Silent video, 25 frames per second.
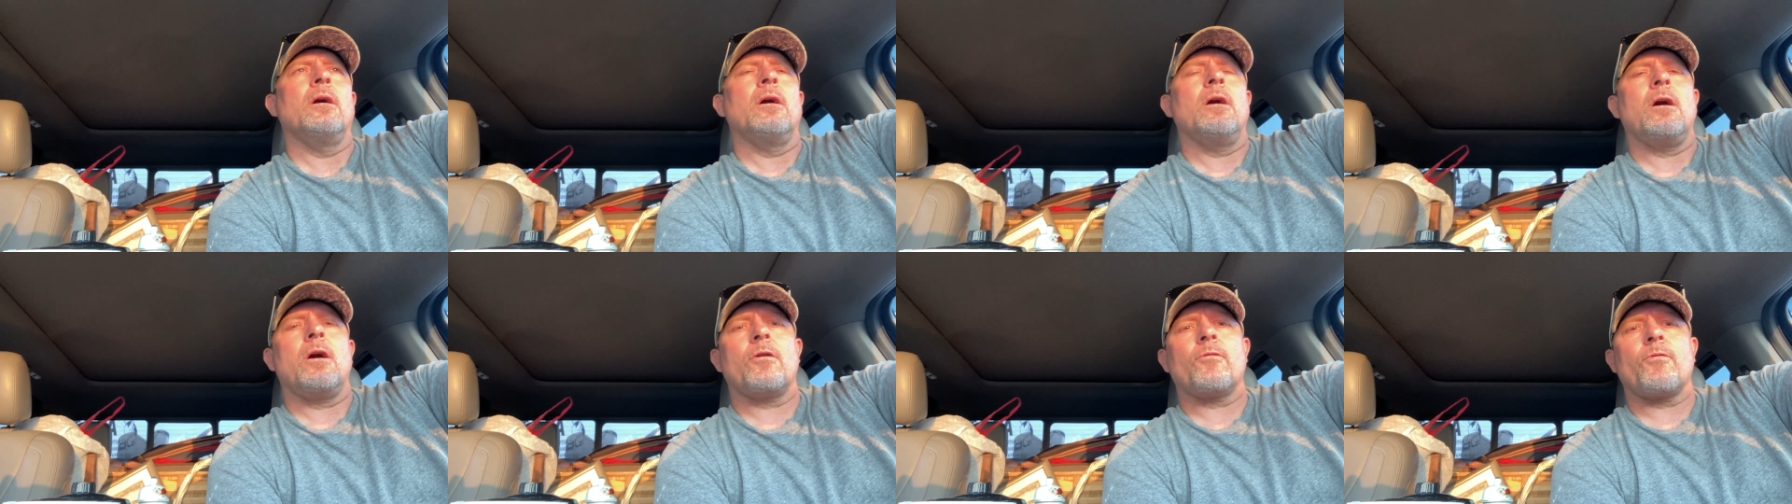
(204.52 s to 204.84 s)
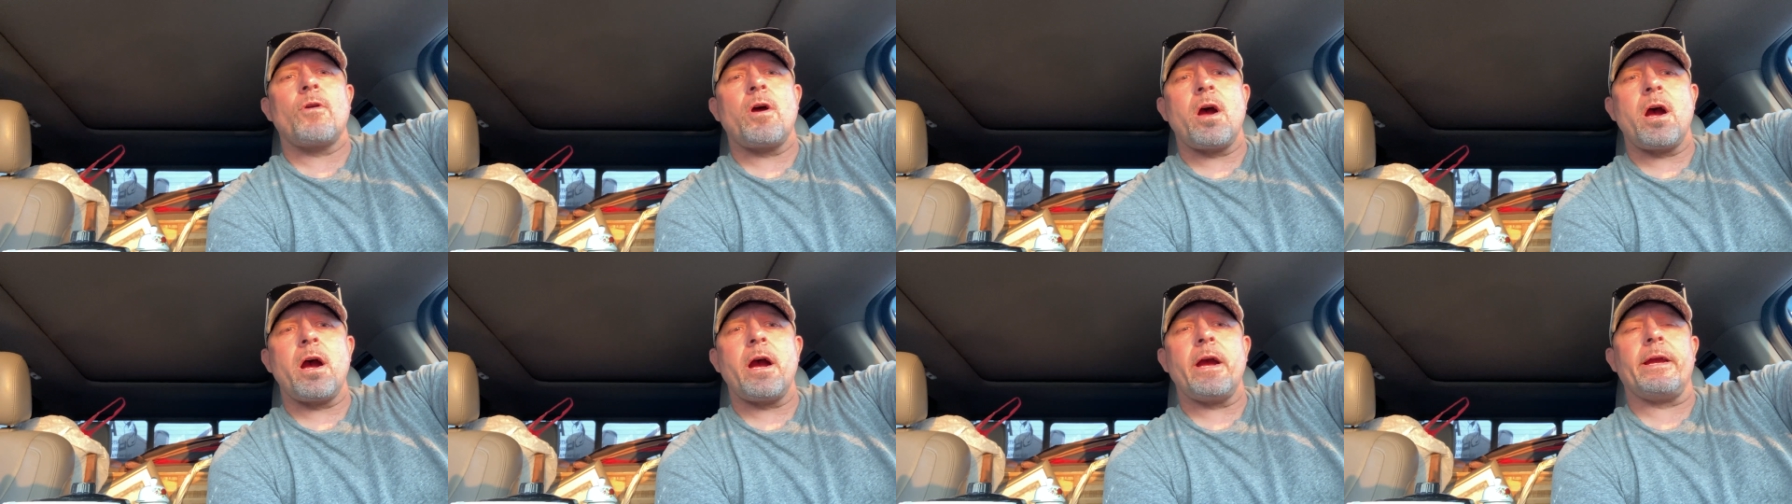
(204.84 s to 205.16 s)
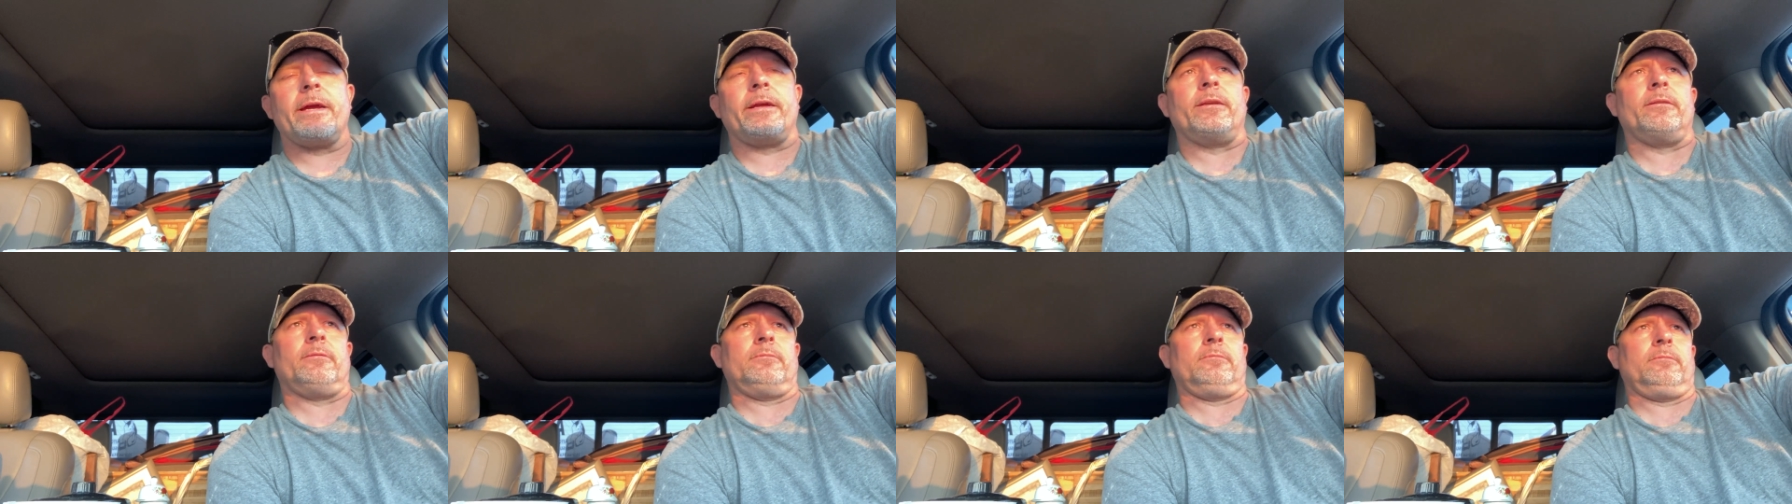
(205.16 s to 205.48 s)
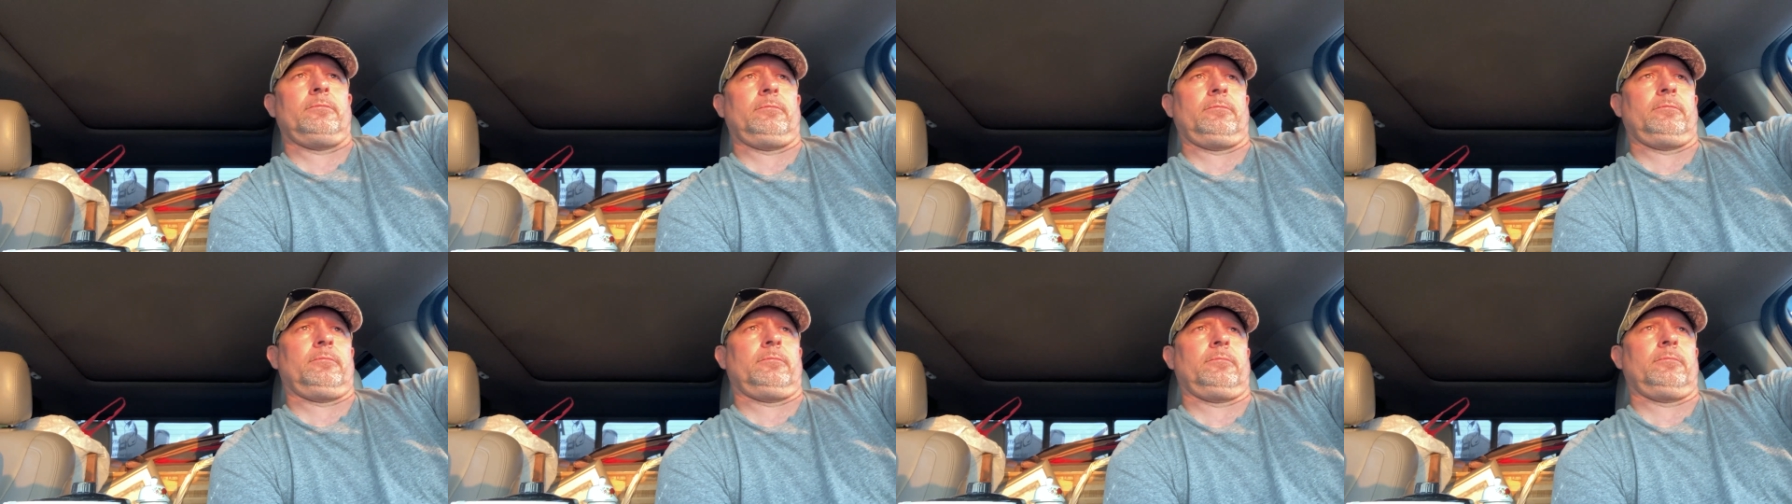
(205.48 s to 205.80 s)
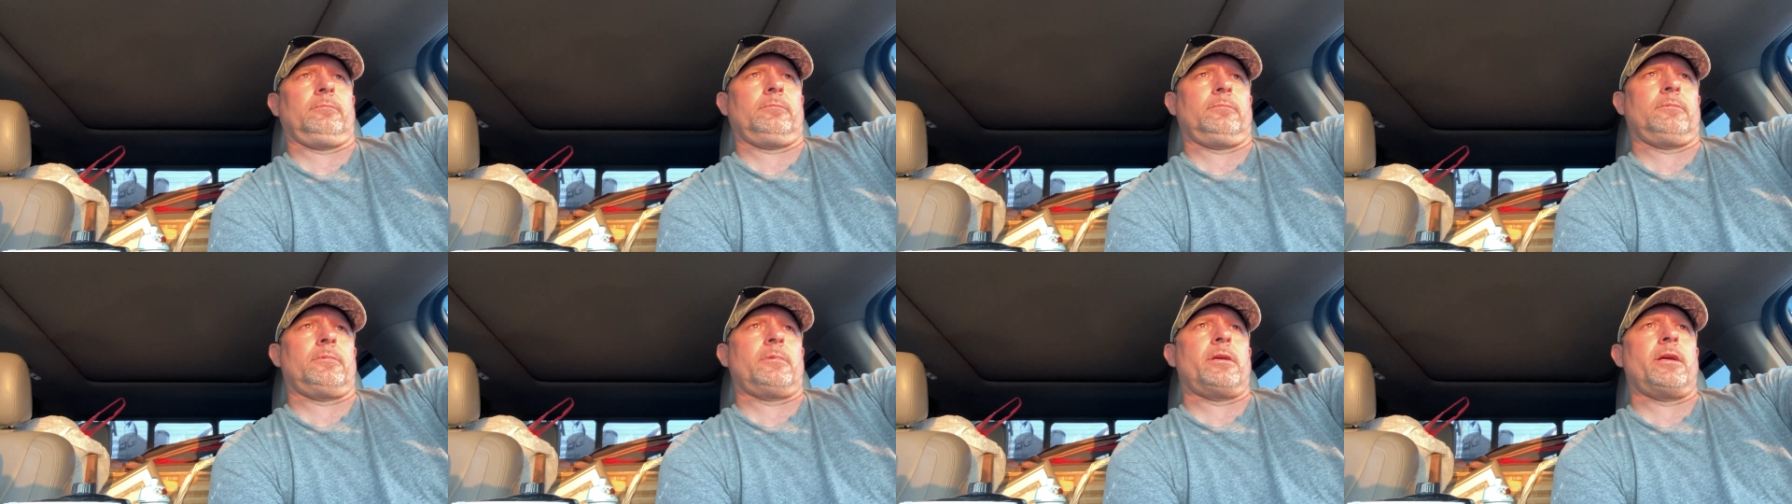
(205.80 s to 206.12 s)
All right,
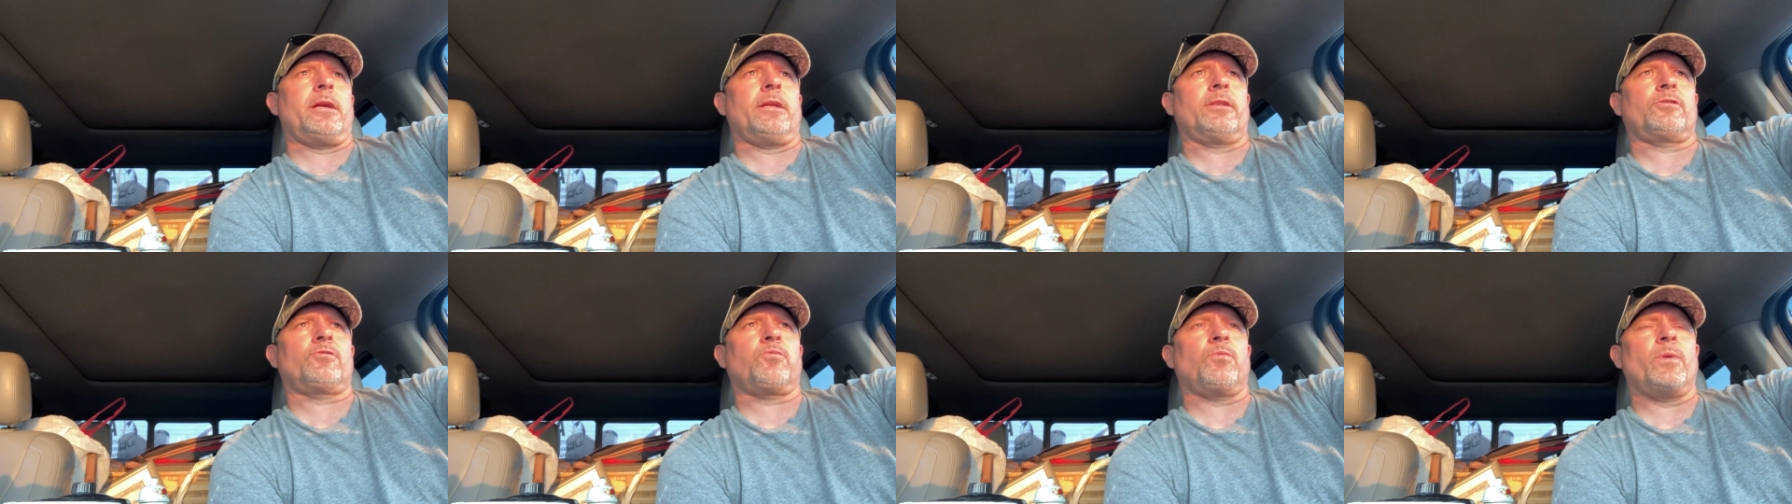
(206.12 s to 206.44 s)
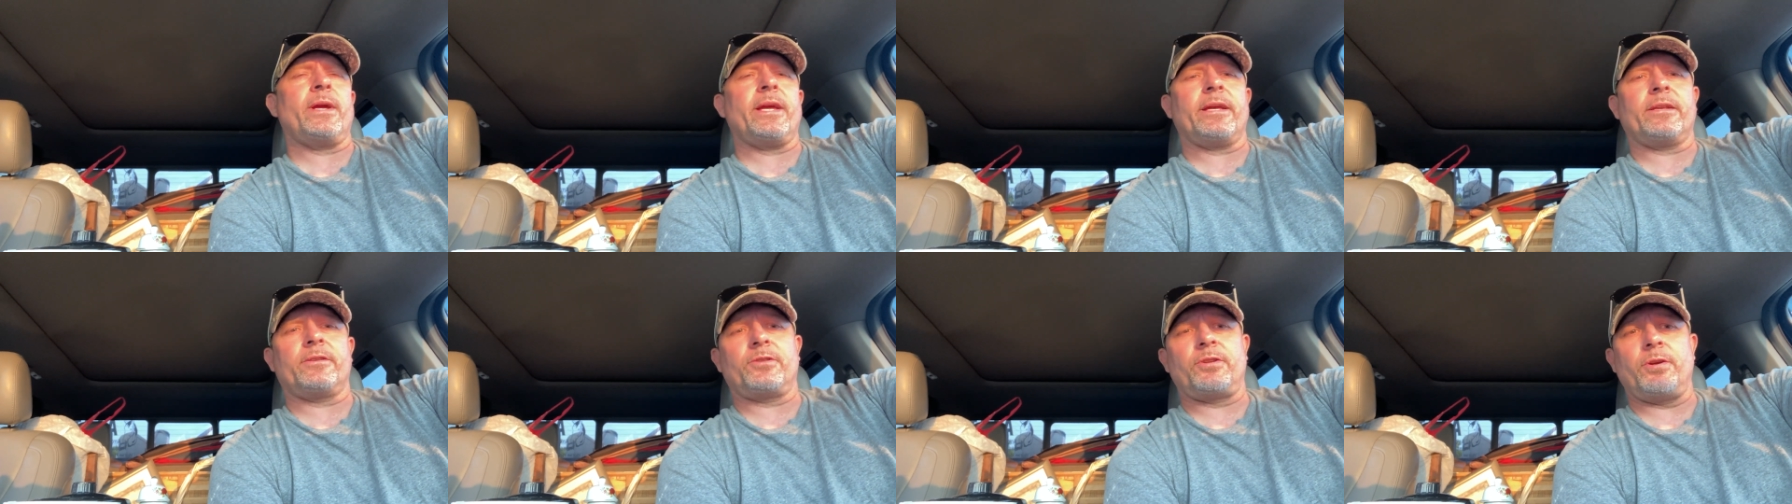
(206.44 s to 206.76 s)
it's week